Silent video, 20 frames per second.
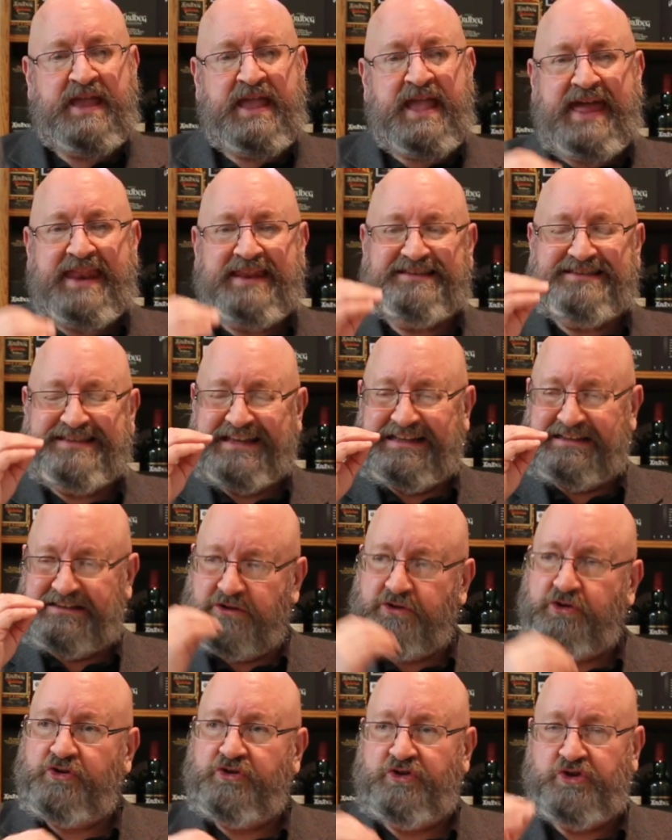And it's the
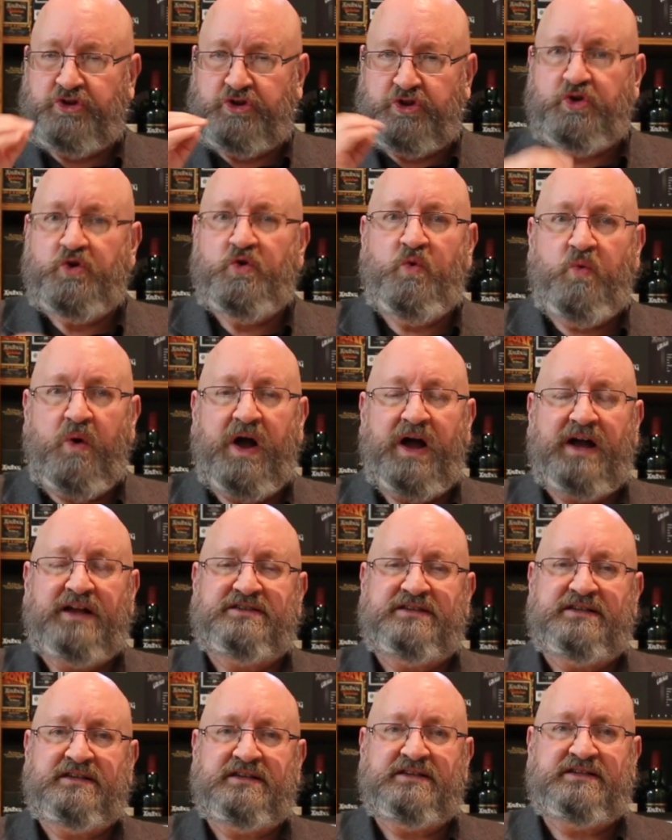little
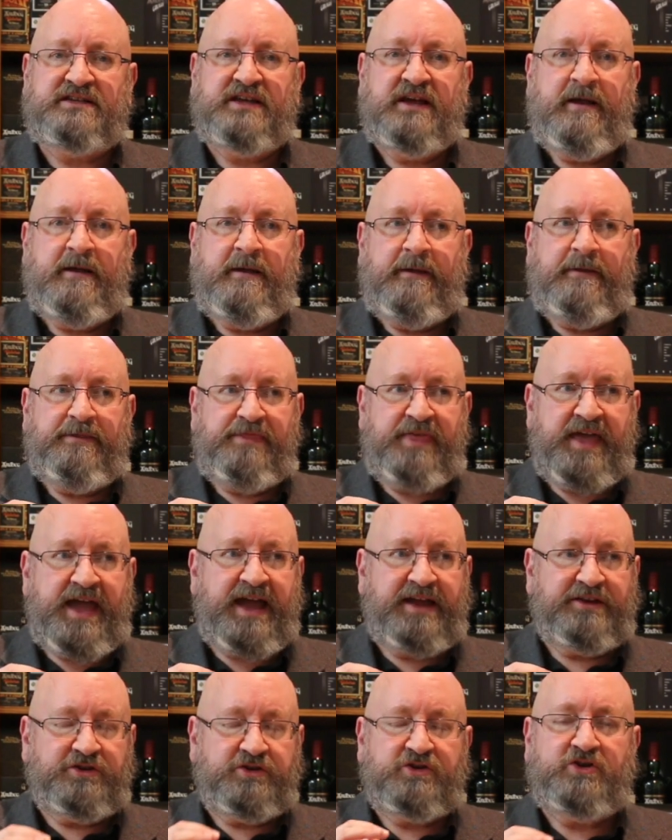nuances
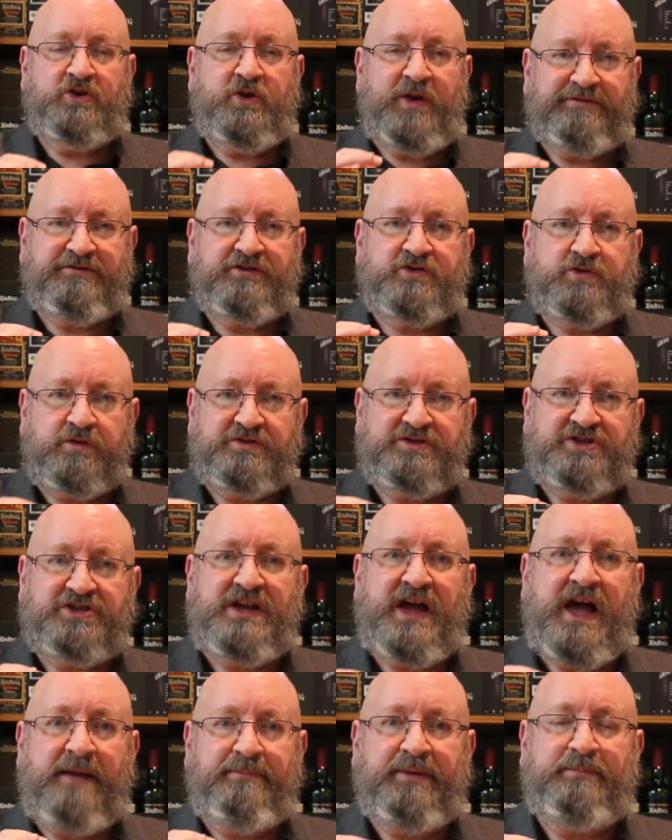that you have to sort of
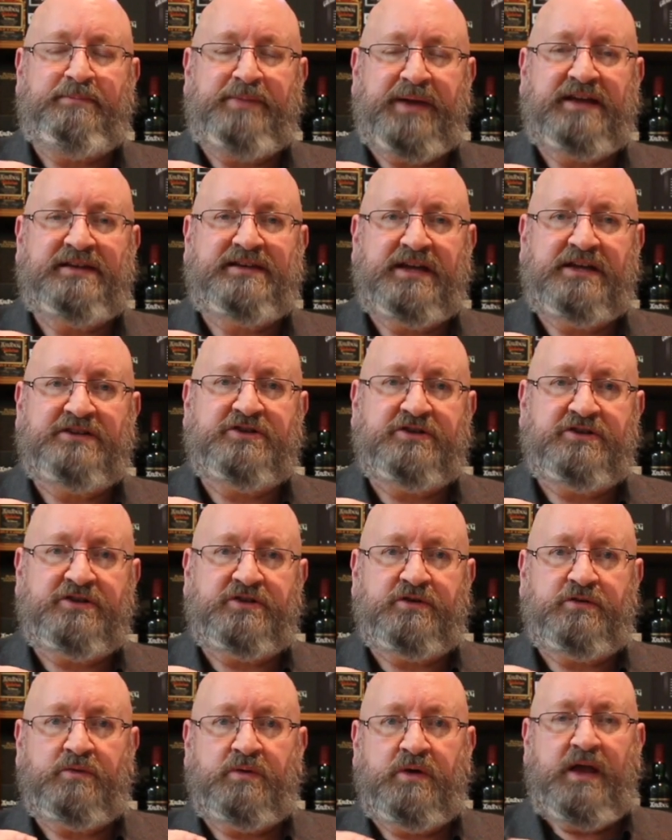stop and pay attention
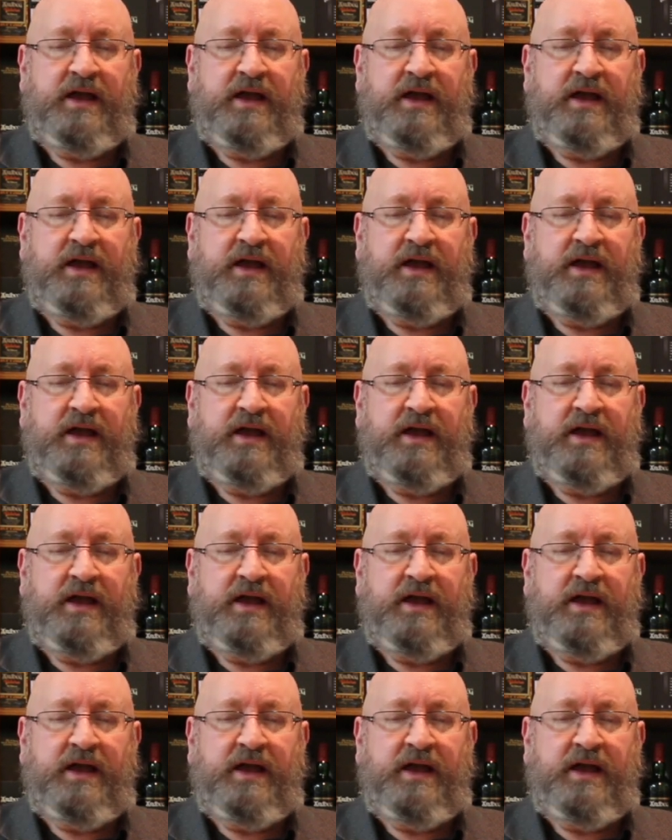to